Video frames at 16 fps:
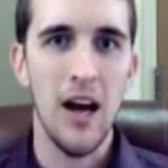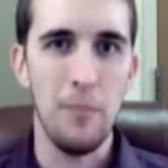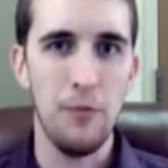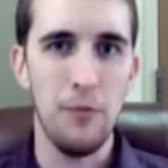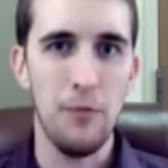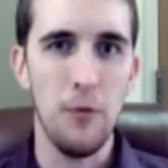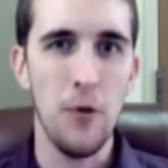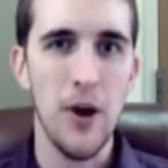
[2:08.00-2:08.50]

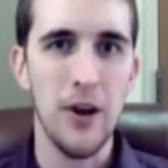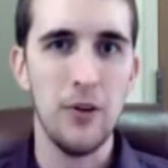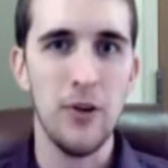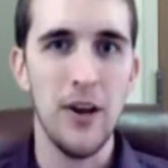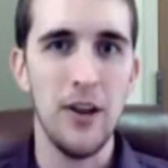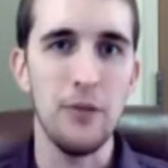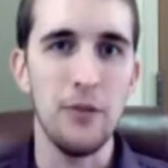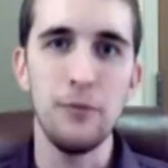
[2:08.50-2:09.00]
before I
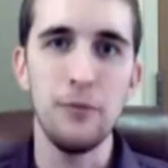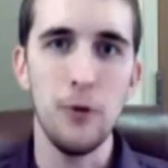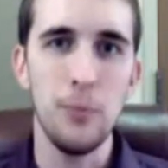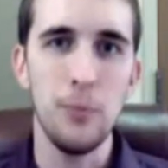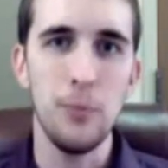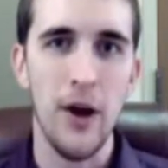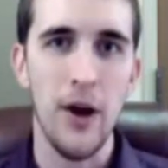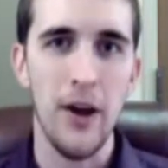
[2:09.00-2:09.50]
created the
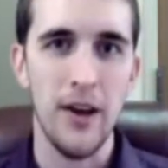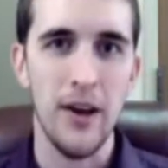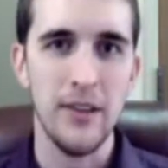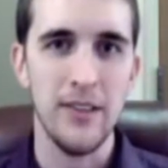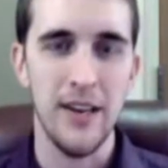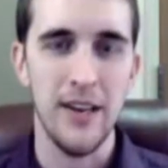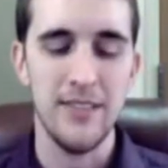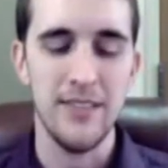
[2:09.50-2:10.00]
full
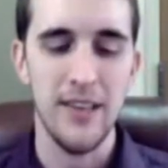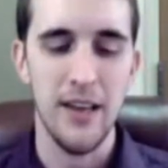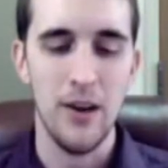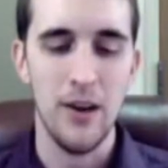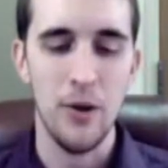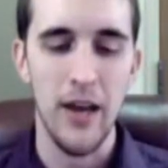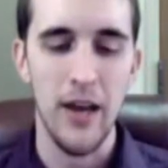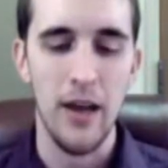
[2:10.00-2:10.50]
product and I
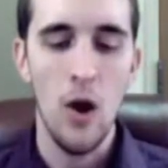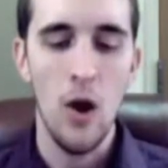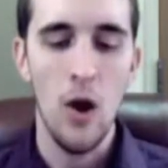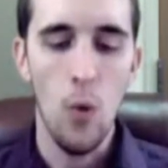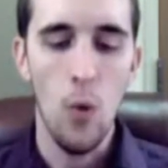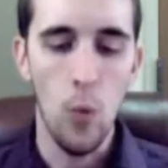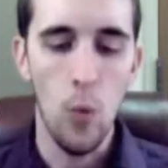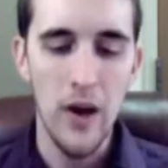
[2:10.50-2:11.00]
said, okay,
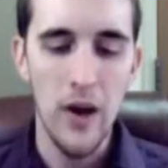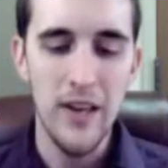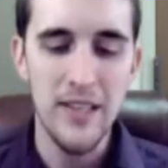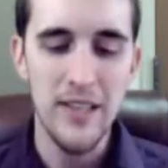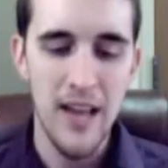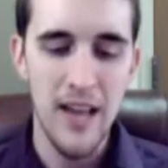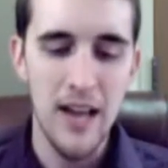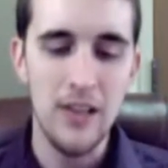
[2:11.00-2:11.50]
what
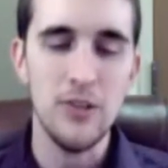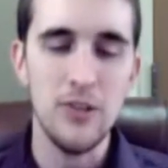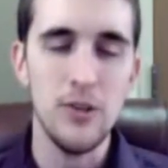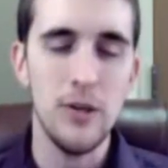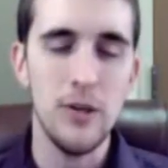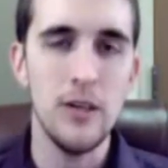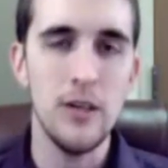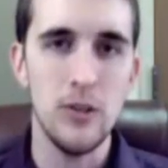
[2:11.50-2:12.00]
exactly do
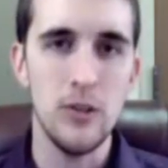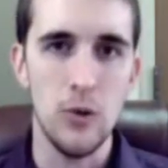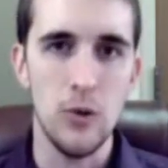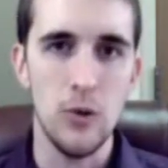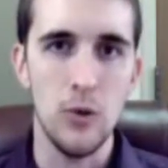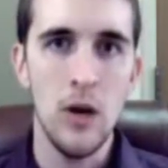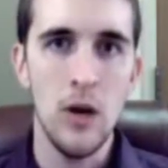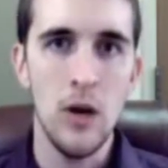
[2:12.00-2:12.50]
you need to
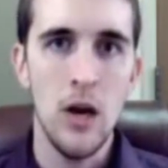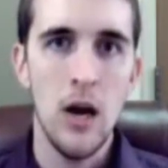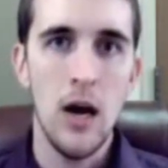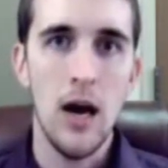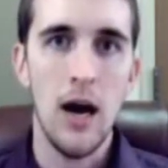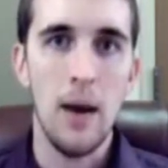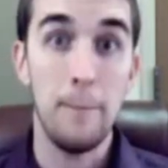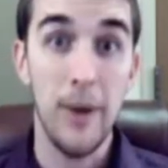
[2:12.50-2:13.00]
do
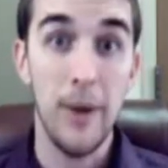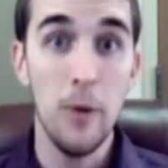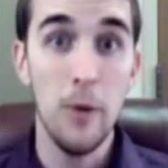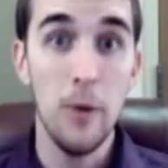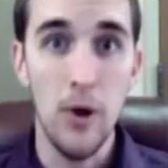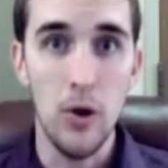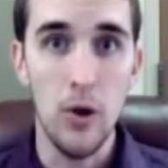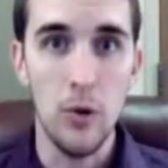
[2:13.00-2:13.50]

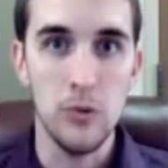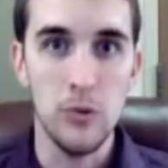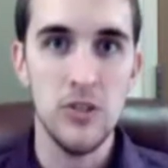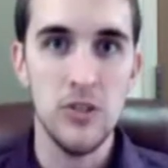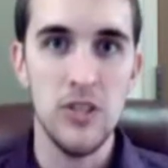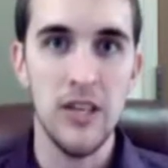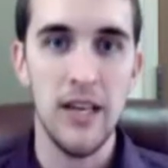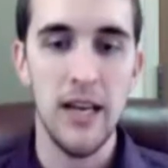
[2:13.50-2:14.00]
bare
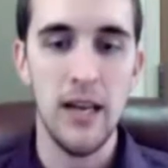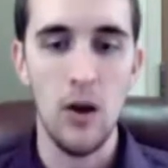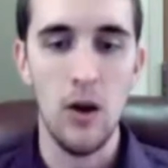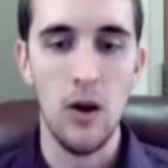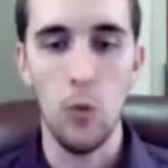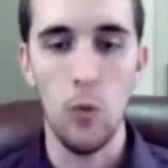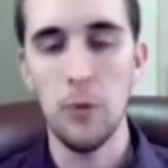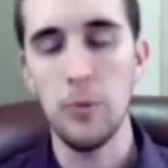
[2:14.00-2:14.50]
bones to get
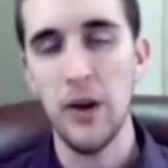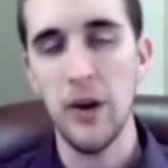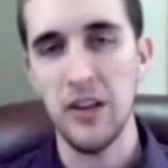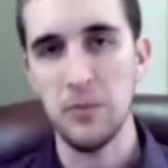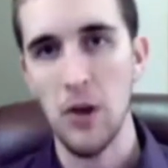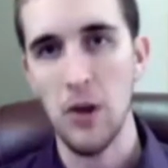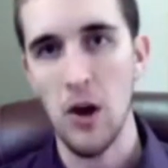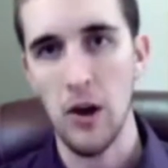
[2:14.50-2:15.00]
a
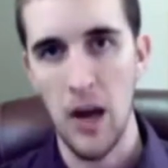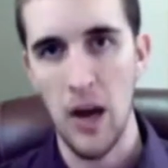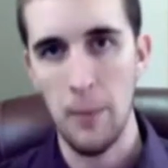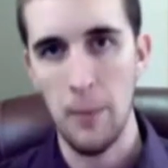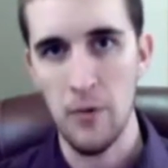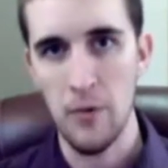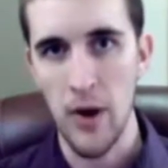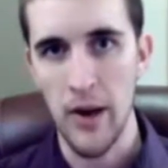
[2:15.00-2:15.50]
WordPress blog
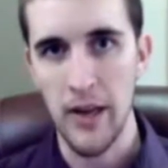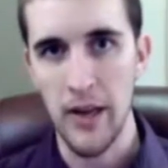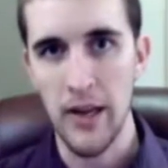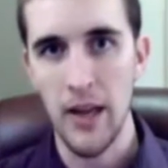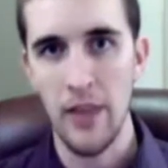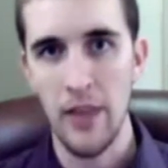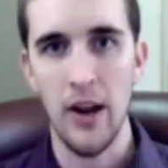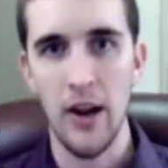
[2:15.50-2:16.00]
up and
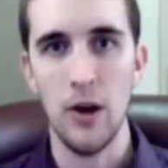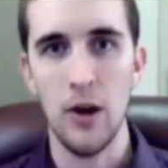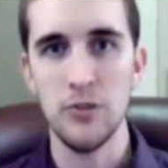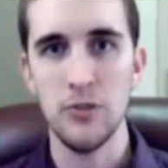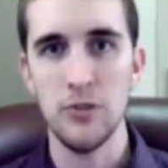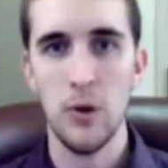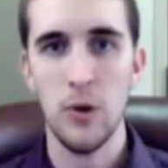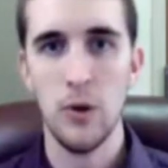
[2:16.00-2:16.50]
running? And then I
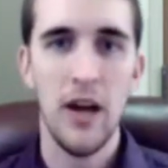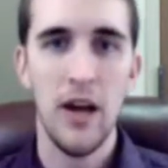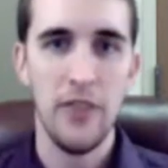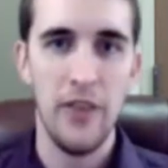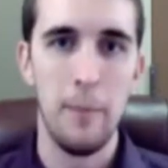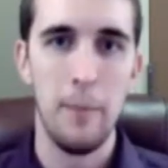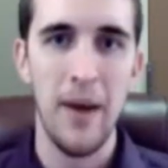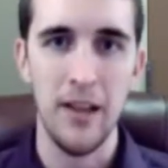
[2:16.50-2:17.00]
also
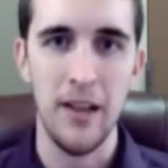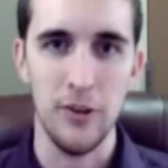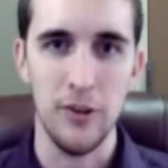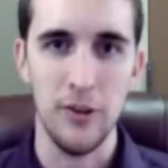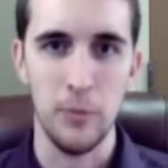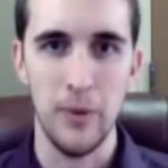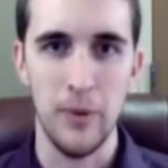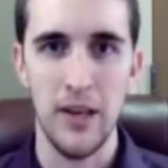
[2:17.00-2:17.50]
cut that back a
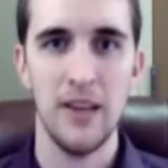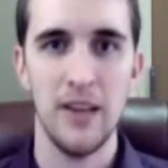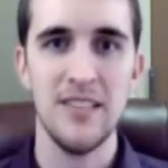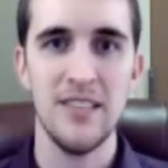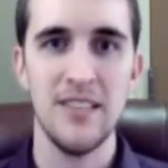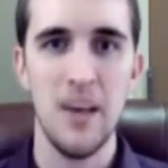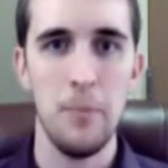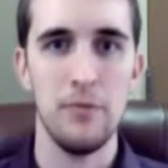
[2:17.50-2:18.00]
little bit in
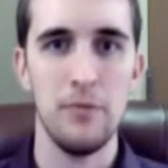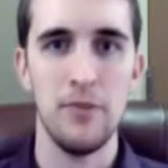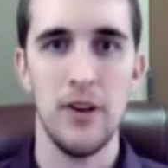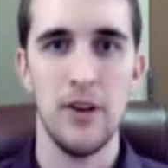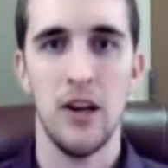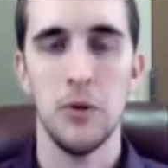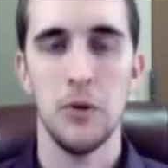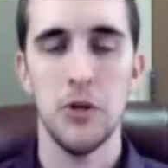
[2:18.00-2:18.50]
a separate
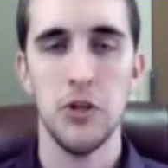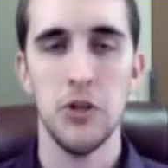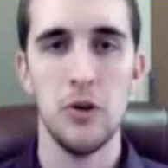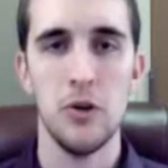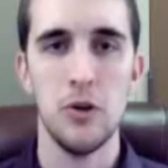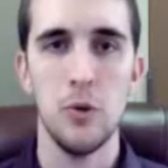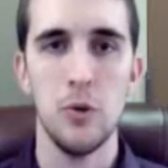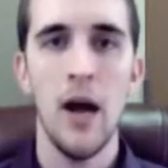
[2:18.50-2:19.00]
video and
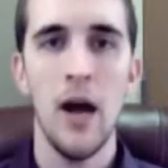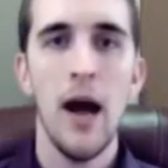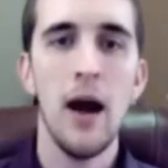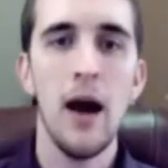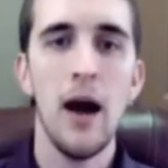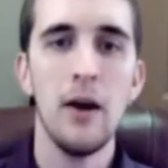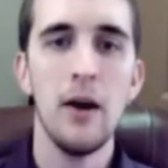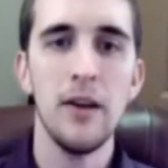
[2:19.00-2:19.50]
show you
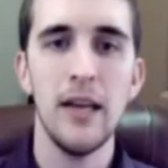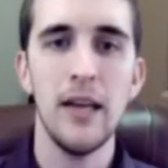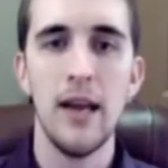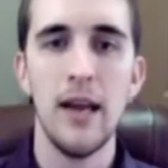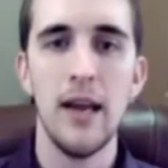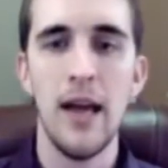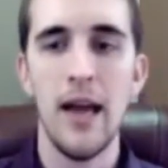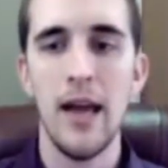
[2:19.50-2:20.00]
how to
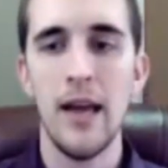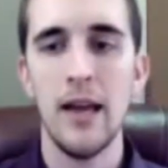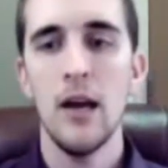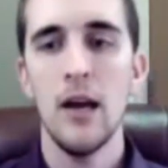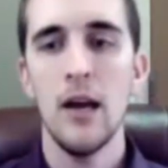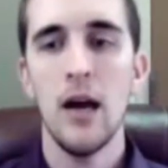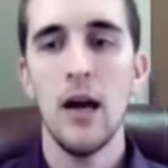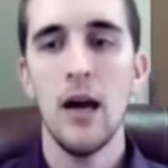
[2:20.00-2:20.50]
get a